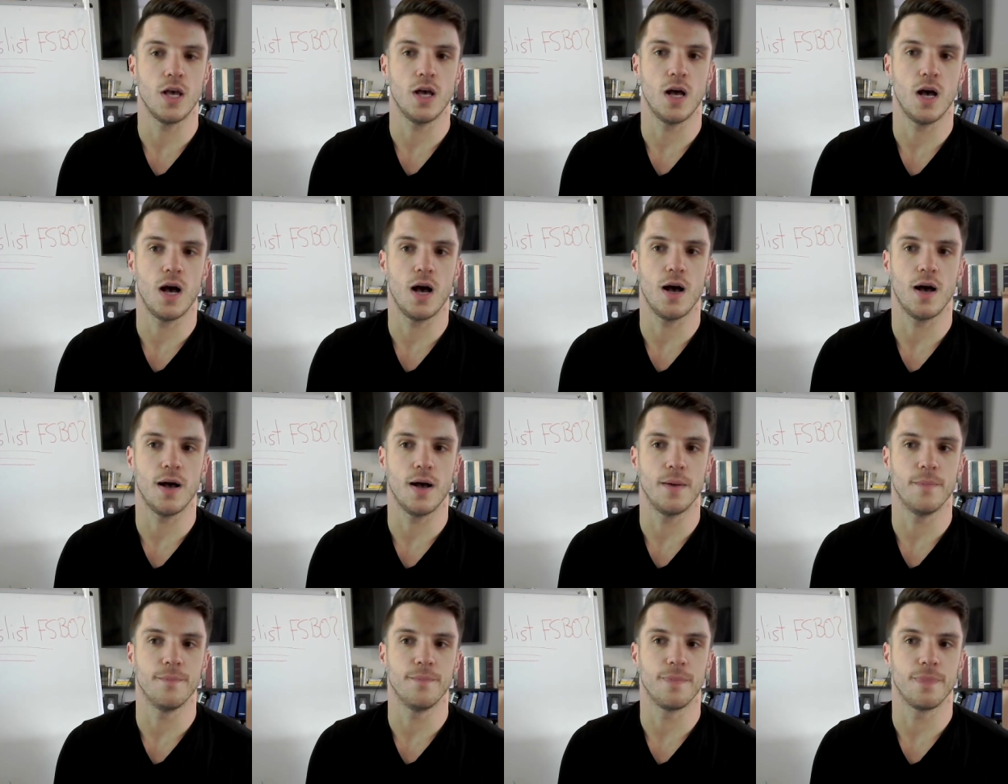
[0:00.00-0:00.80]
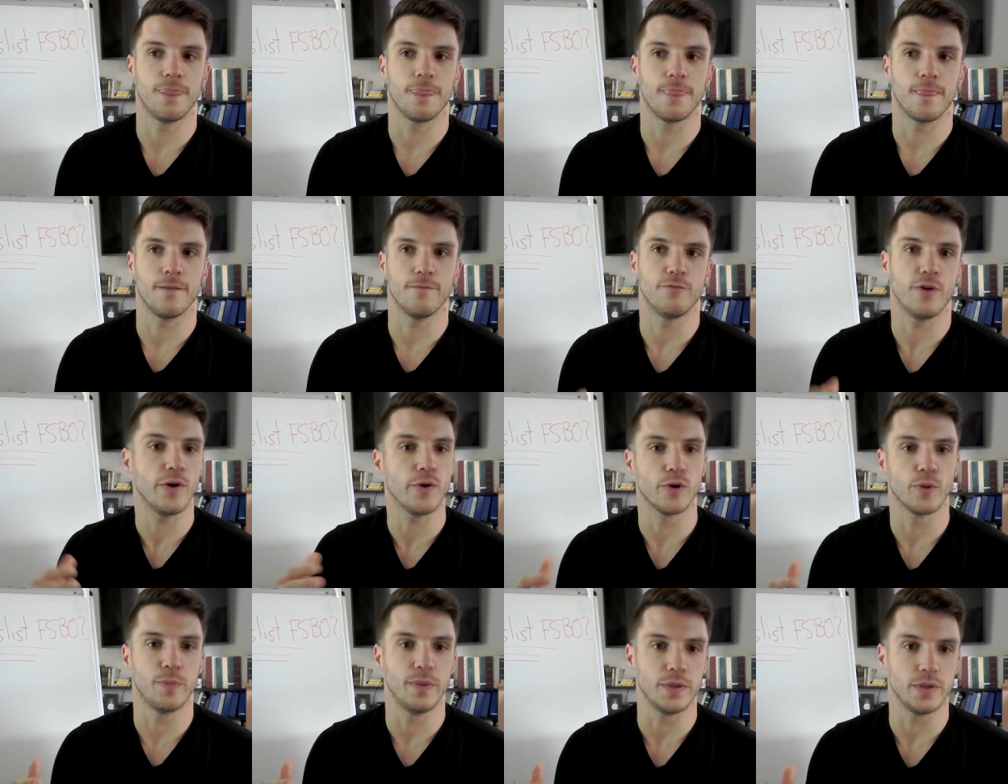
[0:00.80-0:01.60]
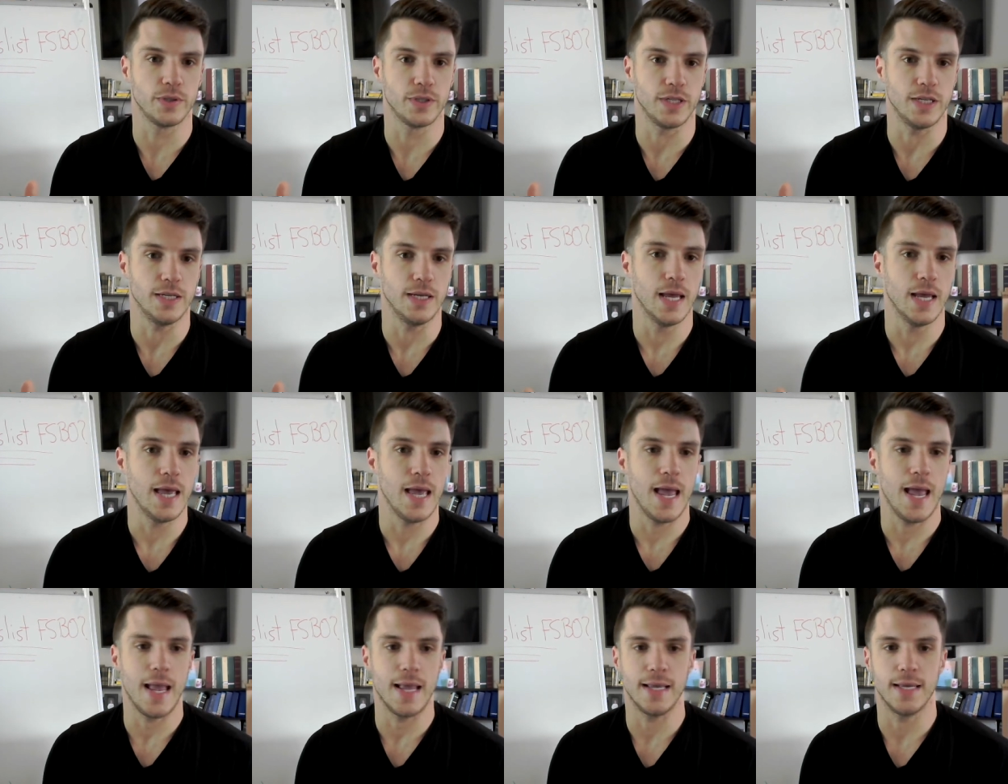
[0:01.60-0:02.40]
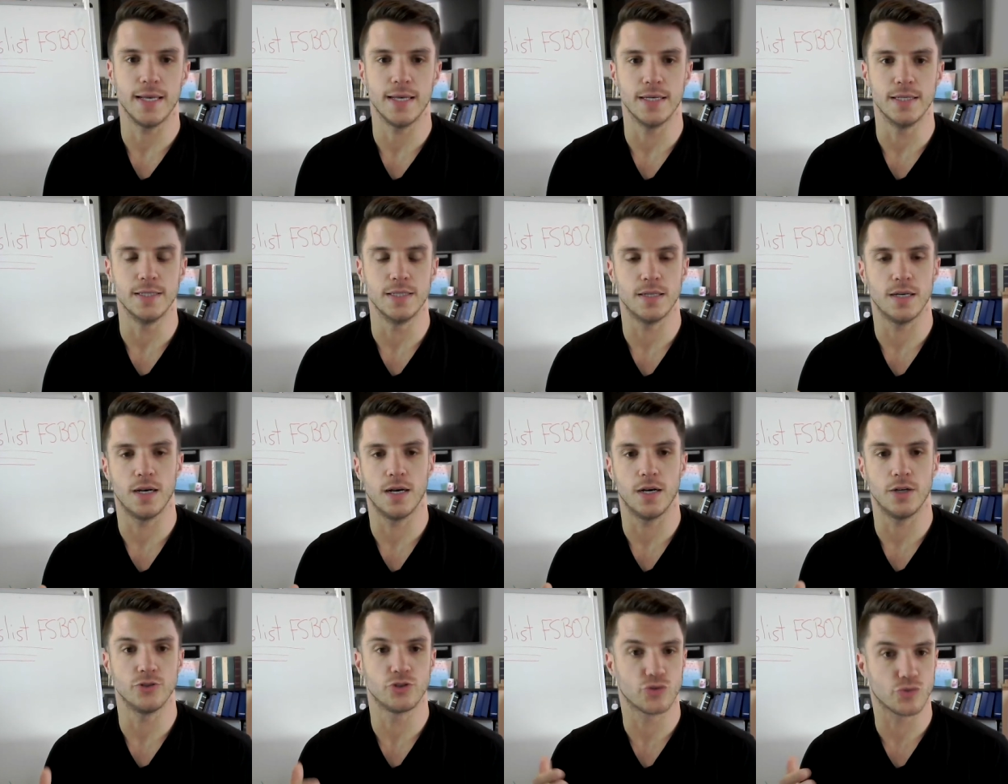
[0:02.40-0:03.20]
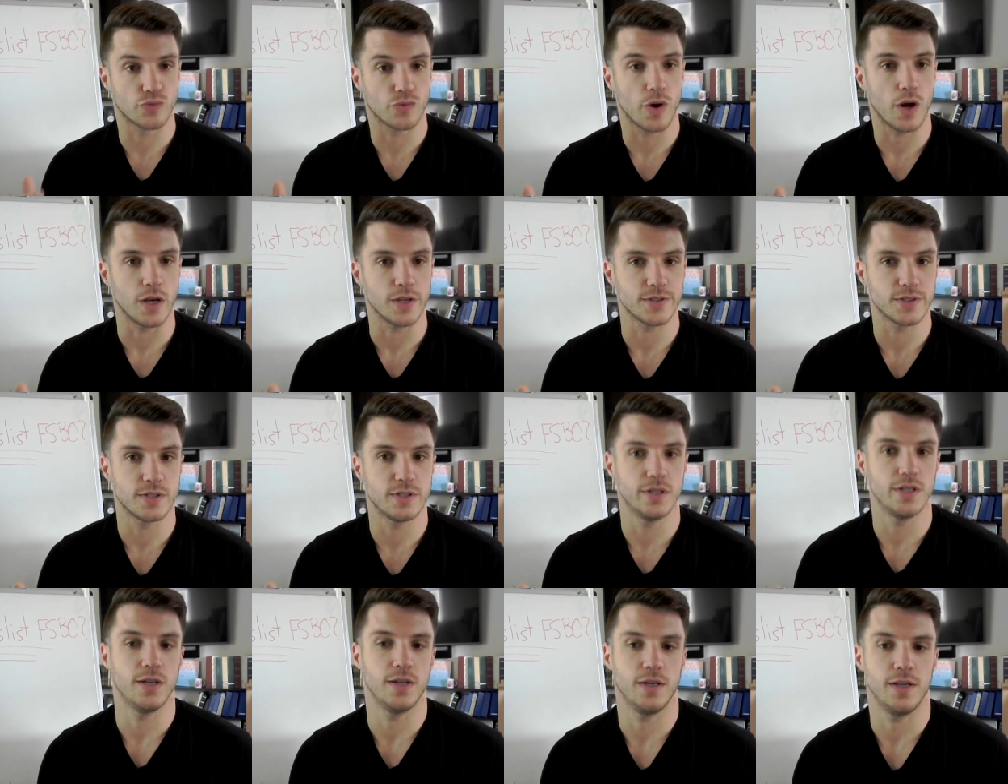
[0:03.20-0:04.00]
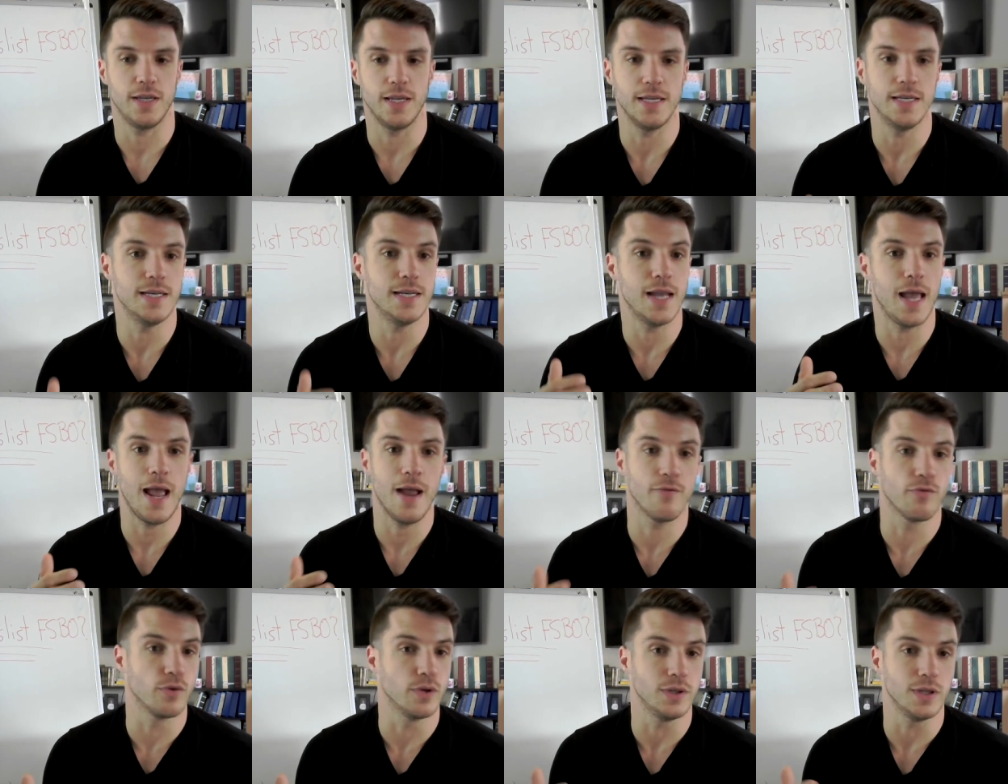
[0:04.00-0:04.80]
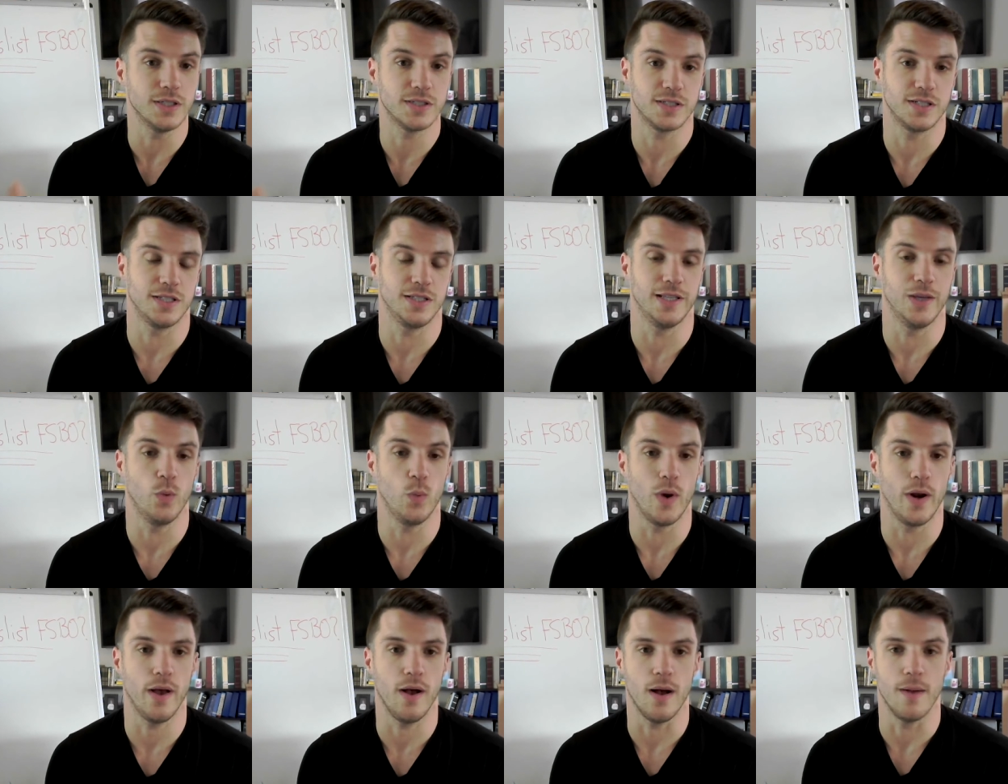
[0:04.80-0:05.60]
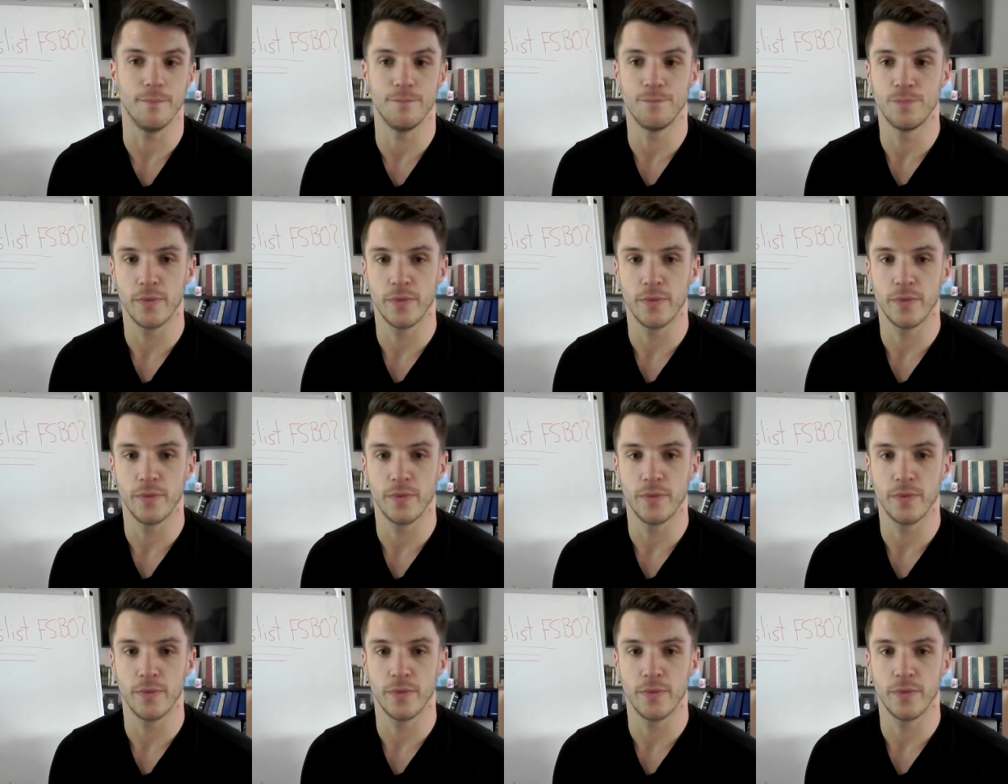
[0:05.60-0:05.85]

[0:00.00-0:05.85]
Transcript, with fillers: um, veritability and uh, trust in every listing that went up.